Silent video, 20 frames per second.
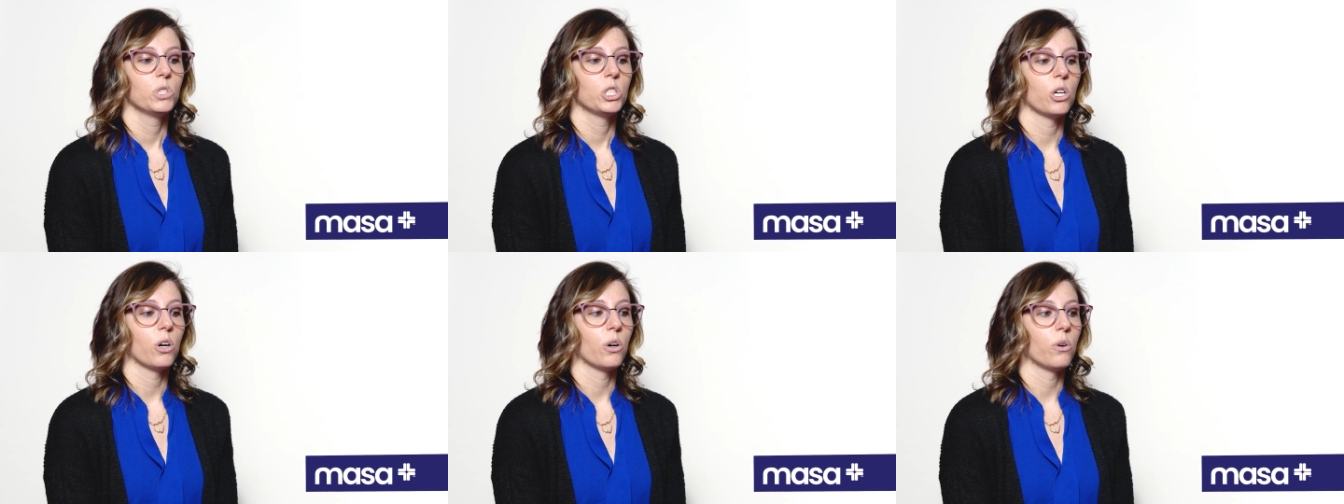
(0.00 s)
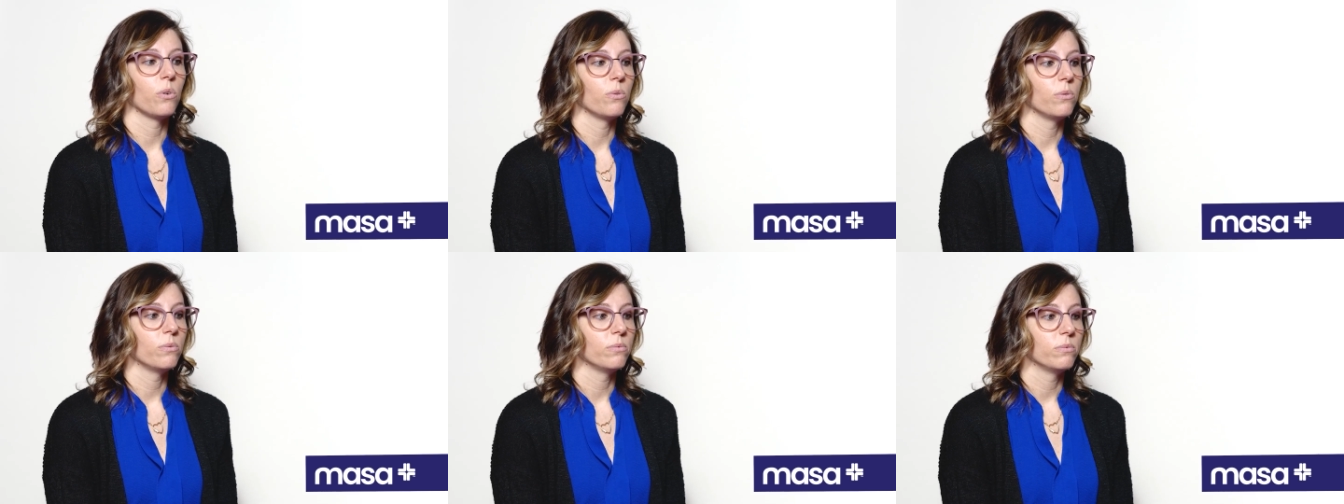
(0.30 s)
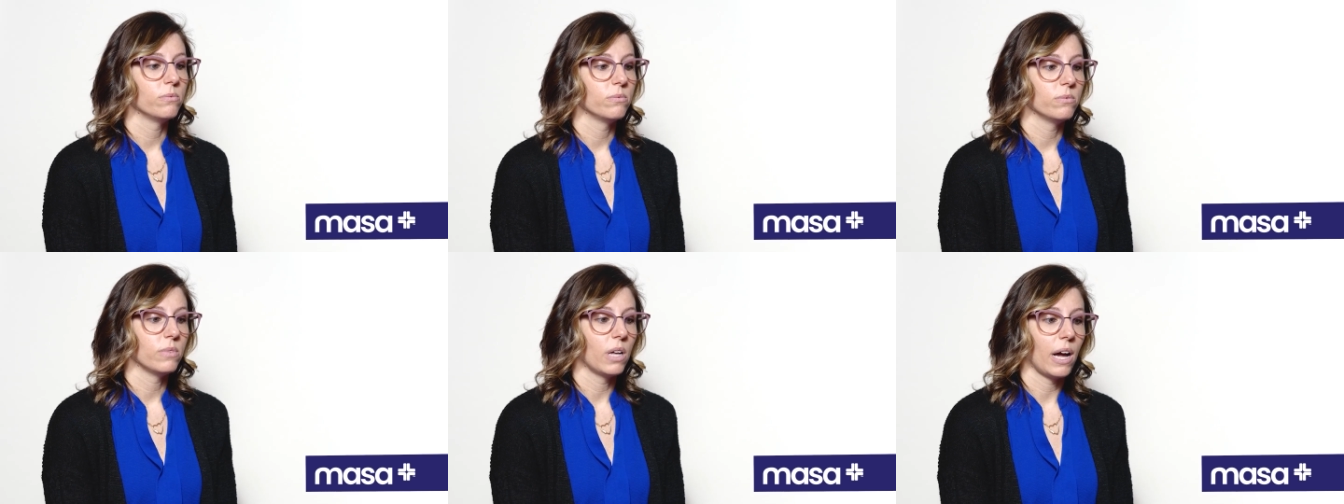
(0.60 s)
so
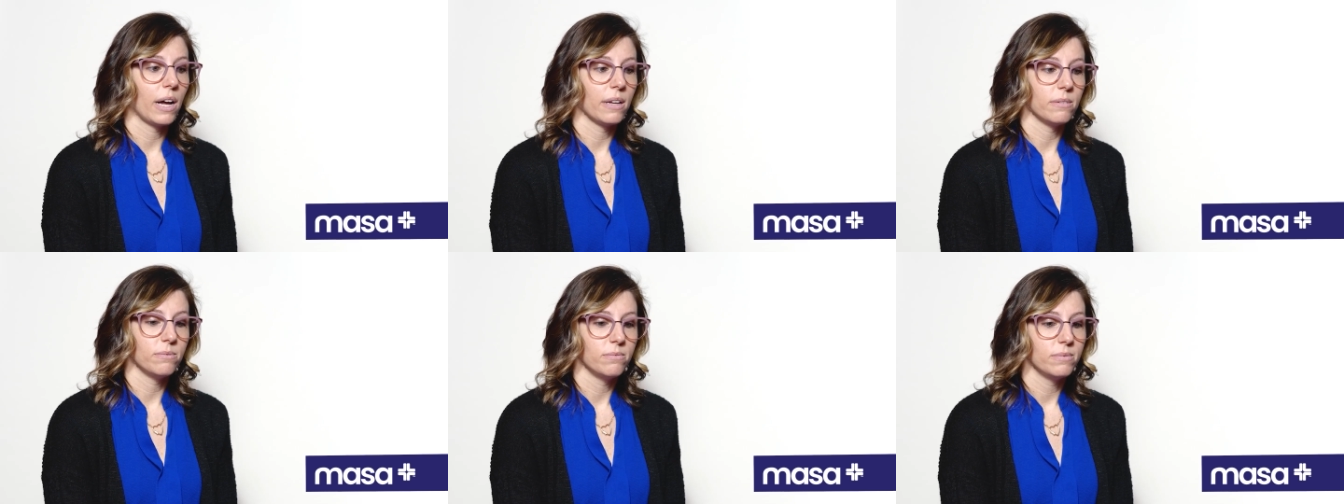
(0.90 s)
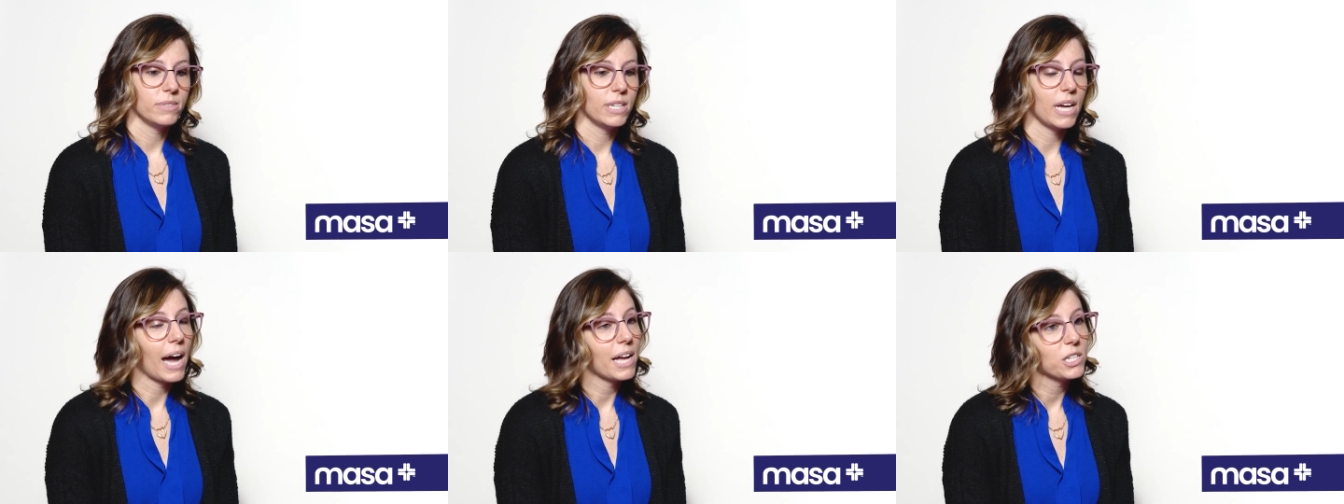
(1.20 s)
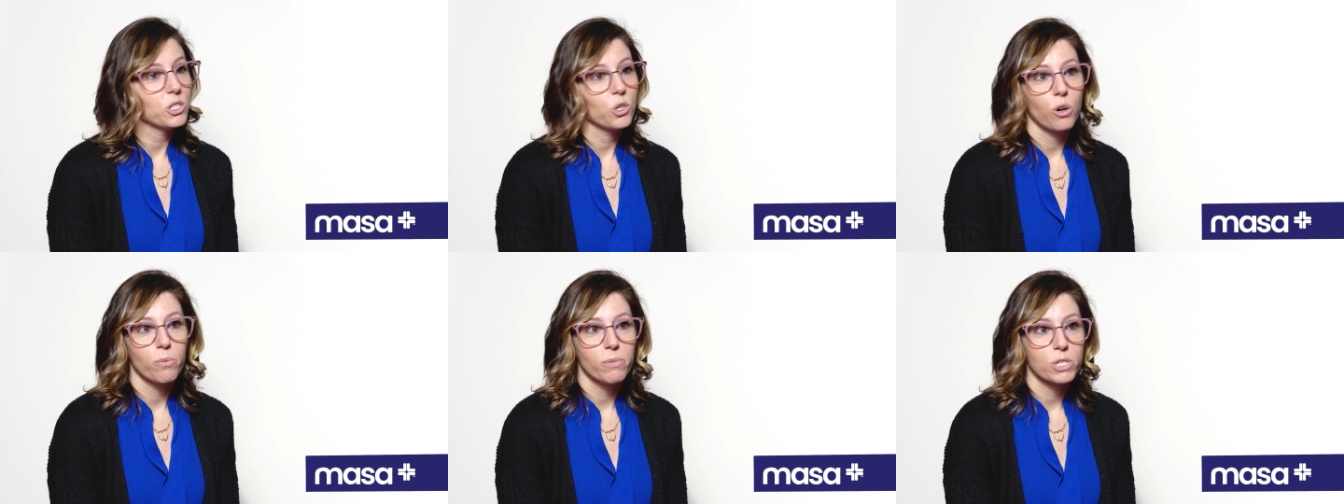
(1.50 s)
I
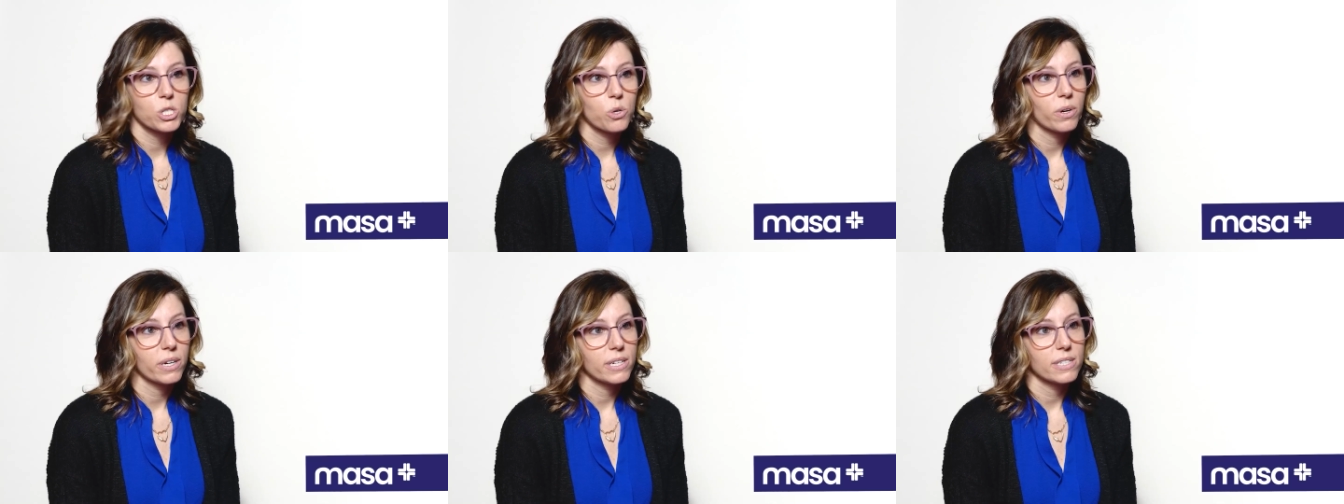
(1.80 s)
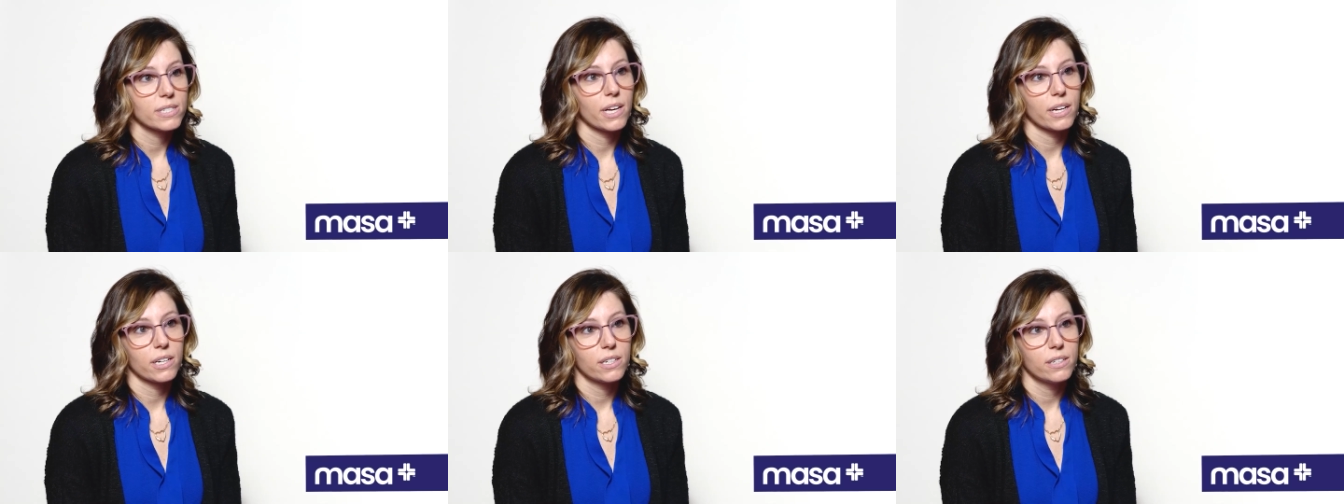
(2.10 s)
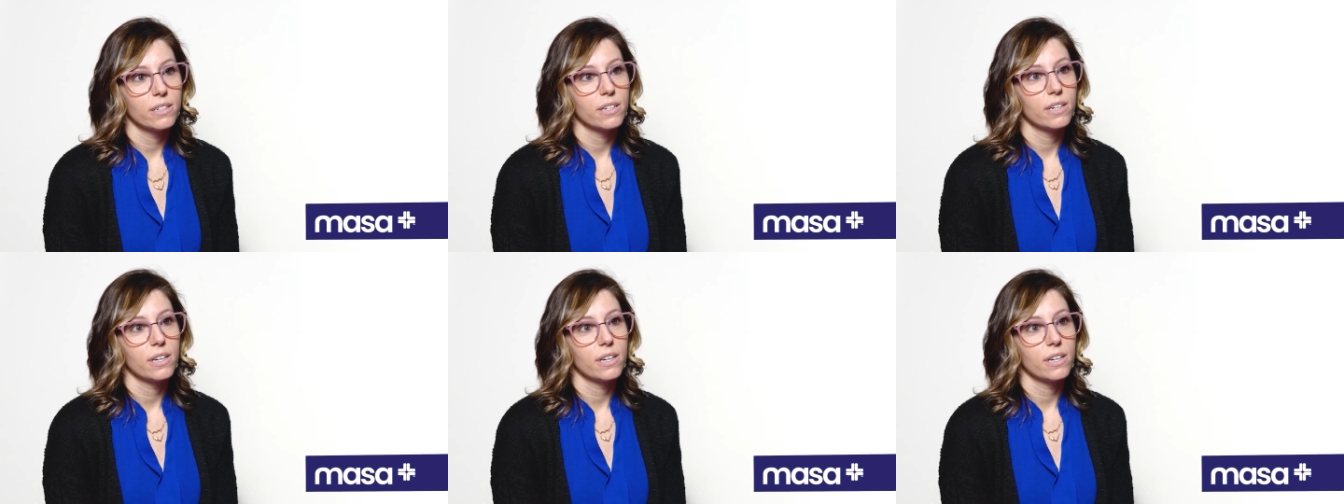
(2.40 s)
got to him as quick as I could.